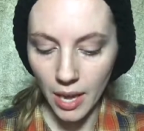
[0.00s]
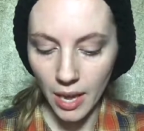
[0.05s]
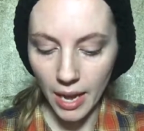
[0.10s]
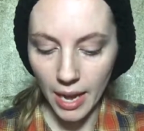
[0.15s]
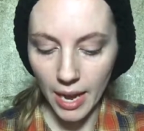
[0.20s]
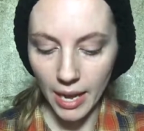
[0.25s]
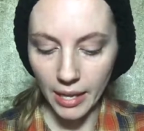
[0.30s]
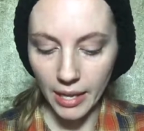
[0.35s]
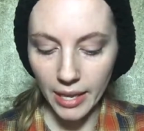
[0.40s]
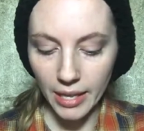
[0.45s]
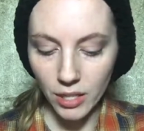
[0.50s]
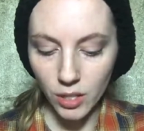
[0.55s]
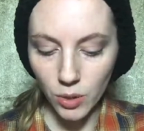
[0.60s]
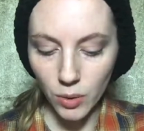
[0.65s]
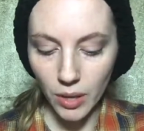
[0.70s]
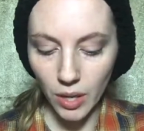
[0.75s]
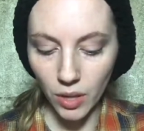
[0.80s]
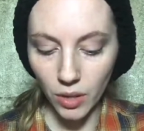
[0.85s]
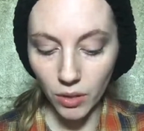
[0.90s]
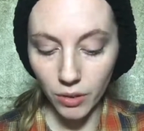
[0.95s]
I like
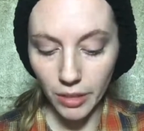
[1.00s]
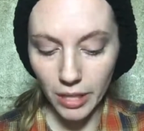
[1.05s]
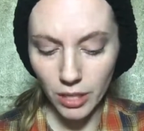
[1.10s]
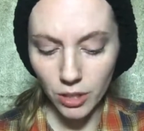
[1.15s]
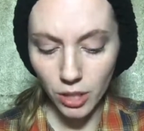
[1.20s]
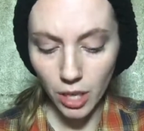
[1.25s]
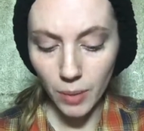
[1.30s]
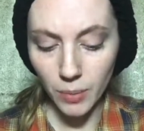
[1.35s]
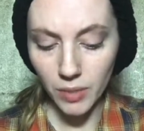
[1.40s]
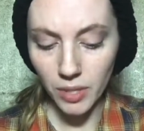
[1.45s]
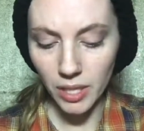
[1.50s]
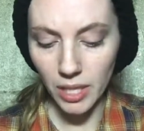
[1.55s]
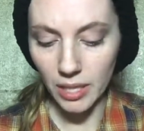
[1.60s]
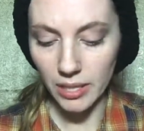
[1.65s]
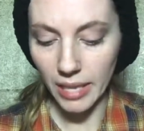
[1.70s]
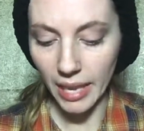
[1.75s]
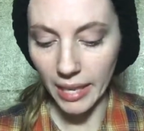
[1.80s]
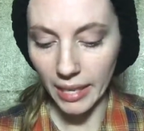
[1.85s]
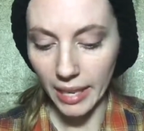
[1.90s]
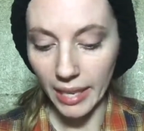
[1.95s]
doing 3 drops because
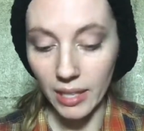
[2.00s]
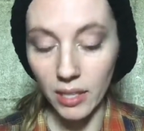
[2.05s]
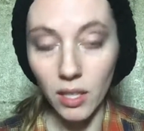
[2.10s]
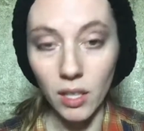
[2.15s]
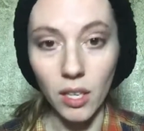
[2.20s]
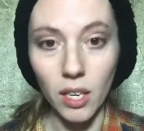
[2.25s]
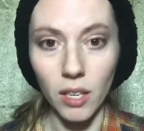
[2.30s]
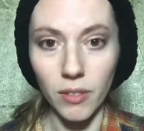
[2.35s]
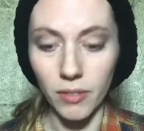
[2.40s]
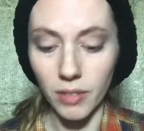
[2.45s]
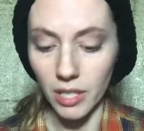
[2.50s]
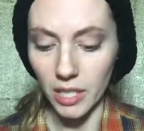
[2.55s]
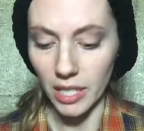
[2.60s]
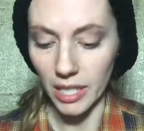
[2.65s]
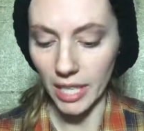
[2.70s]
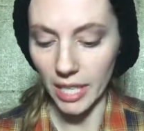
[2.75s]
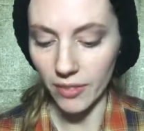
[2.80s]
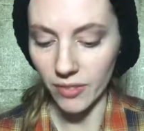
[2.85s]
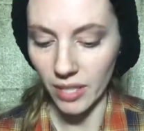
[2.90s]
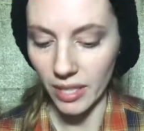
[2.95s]
I like the coverage it
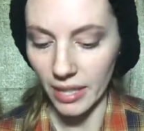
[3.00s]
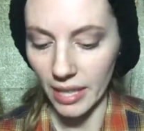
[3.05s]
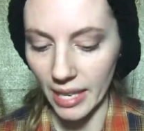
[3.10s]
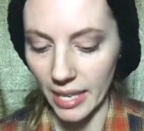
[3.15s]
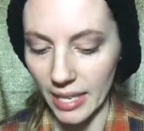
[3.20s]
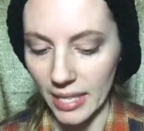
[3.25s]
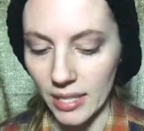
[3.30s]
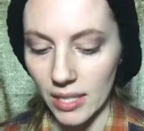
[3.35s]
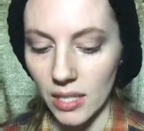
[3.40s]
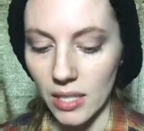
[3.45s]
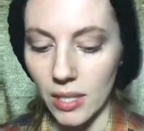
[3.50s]
gives. I think it's